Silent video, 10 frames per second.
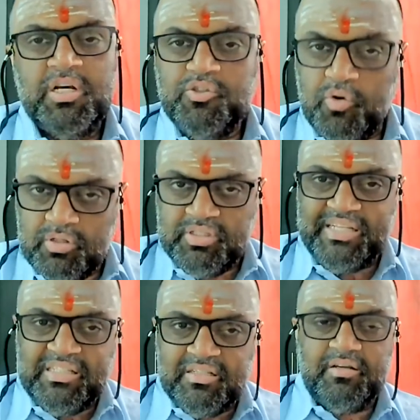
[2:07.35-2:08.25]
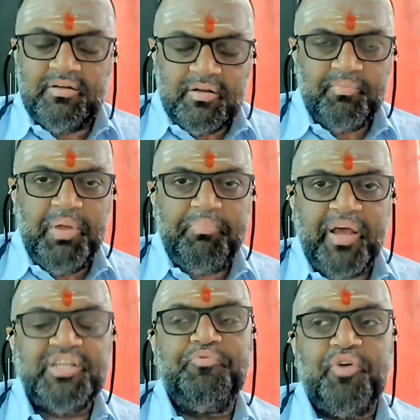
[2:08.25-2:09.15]
So just be
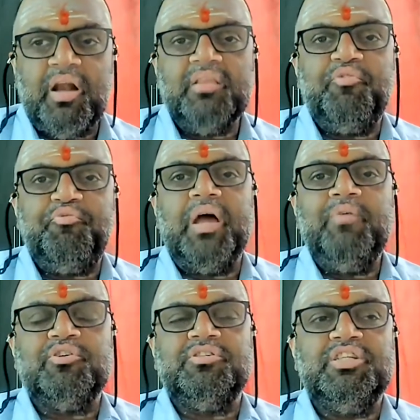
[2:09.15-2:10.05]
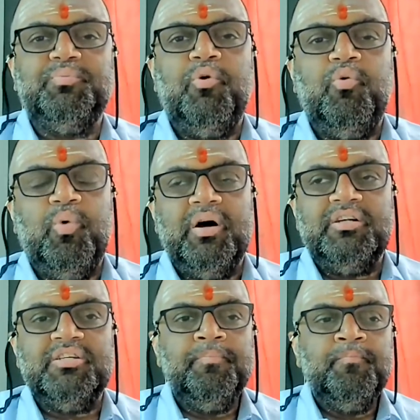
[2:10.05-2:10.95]
patient for another 5 or 6 more
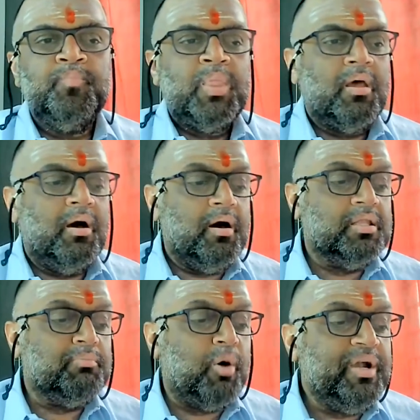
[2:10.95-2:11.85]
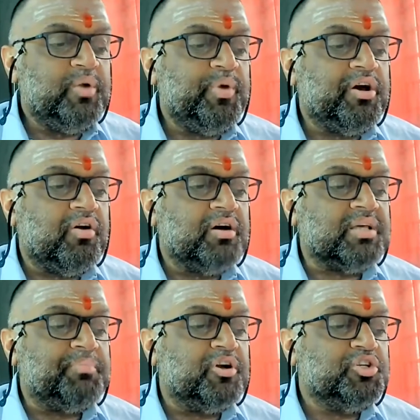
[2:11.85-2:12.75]
words. The moment we
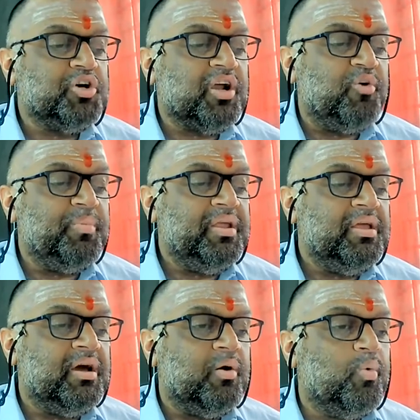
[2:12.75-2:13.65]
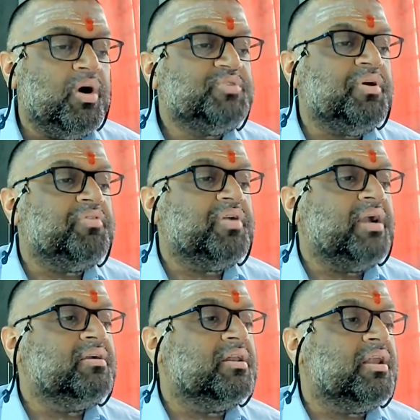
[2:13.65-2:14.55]
cross, I'm not sure how many words we have
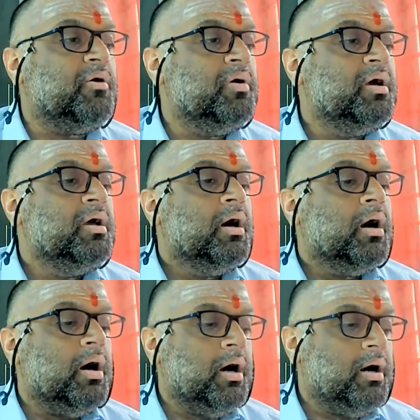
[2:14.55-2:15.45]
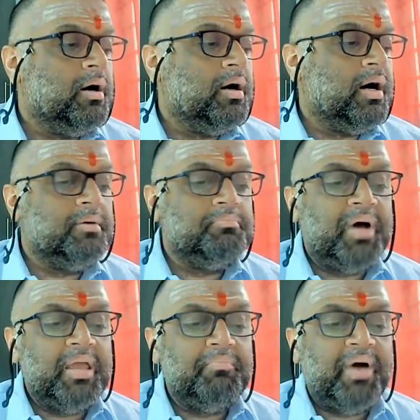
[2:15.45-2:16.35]
done till now.
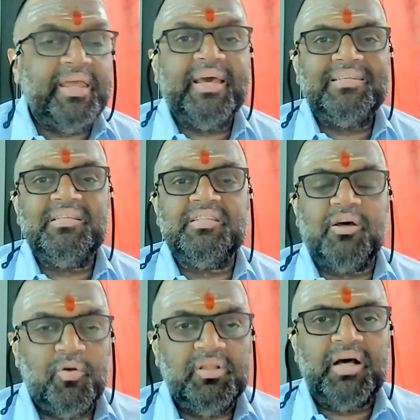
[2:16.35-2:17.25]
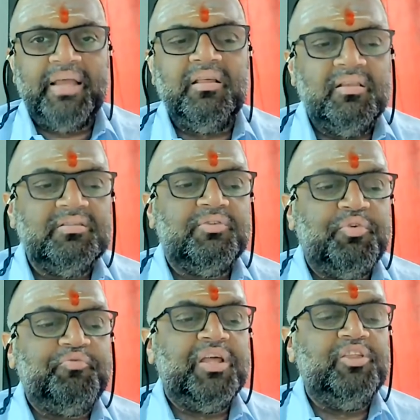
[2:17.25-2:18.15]
My guess is around, I think this is the
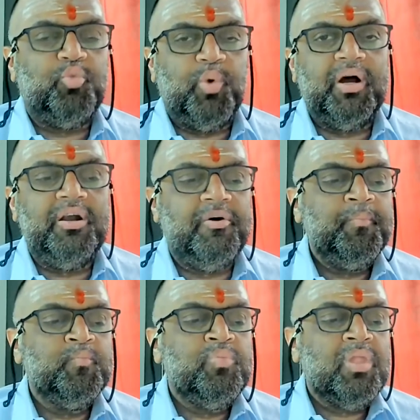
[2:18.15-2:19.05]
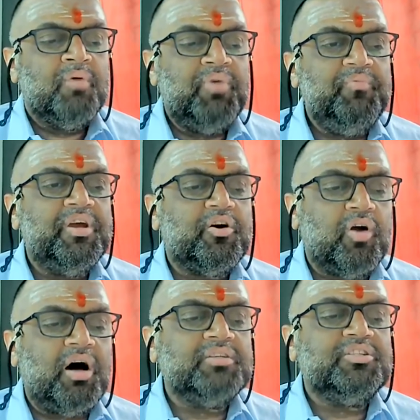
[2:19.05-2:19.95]
15th word. When we
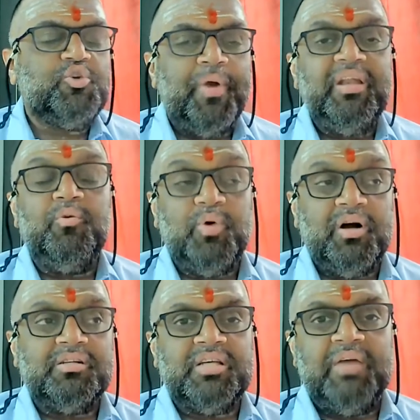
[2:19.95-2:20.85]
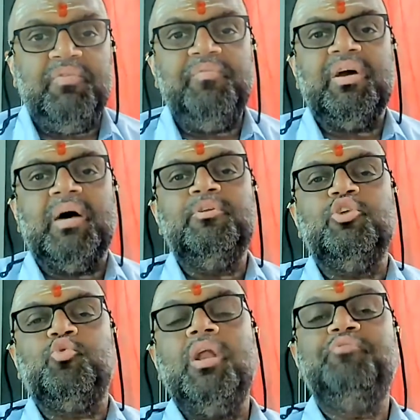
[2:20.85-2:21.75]
cross 20 words and when we come to
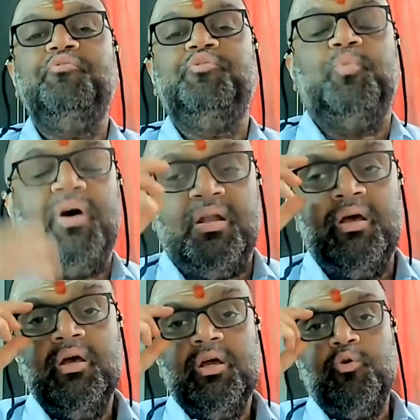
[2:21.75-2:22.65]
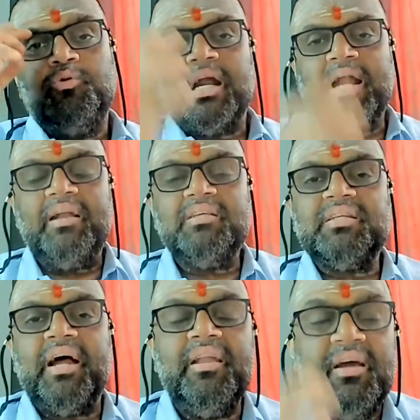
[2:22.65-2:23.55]
the 25th word, you'll start
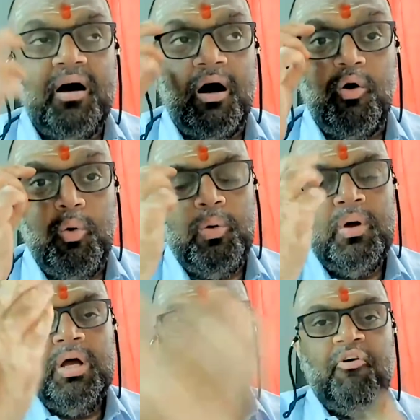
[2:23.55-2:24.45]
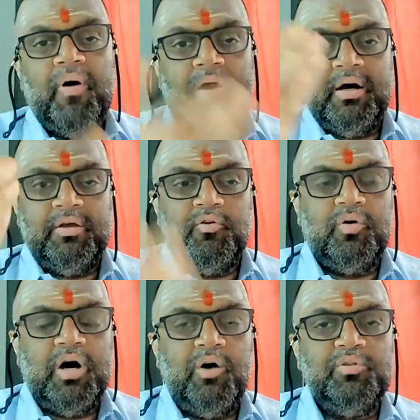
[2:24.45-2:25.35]
understanding how
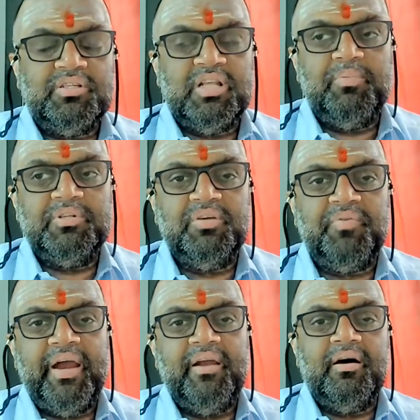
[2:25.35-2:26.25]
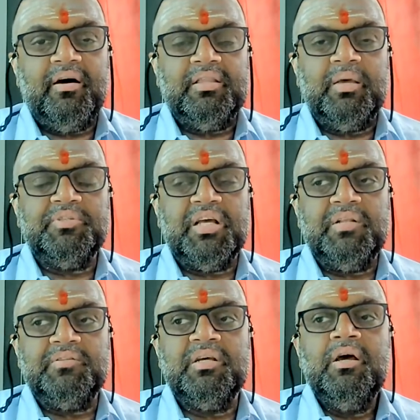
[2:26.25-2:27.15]
how the syllables divide
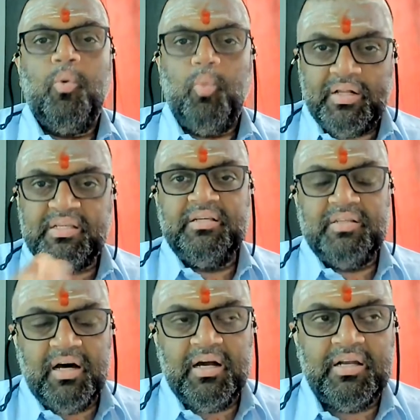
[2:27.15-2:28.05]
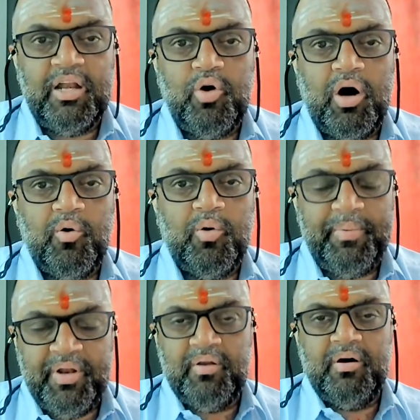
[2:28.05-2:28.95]
themselves. Once I tell you how,
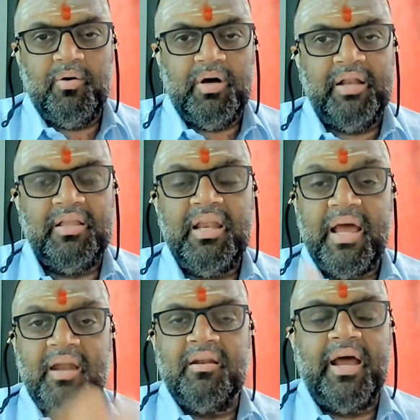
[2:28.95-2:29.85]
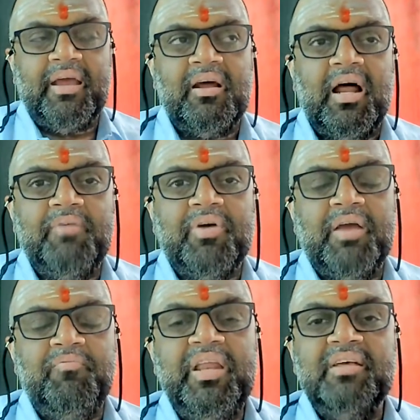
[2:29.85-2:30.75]
and then I can
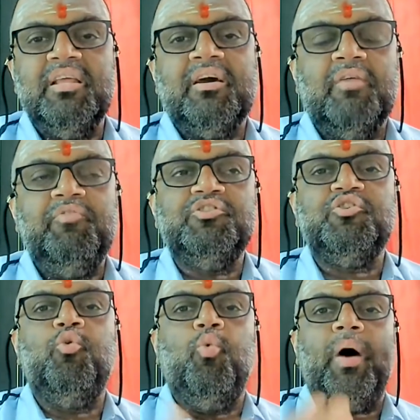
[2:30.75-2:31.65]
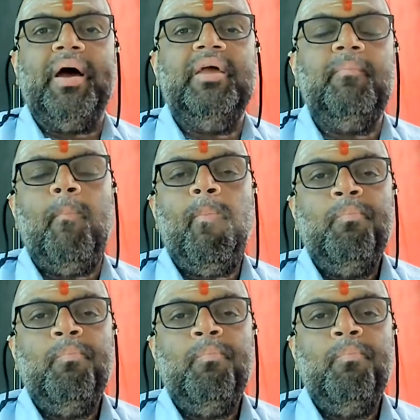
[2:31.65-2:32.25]
very easily convince you why.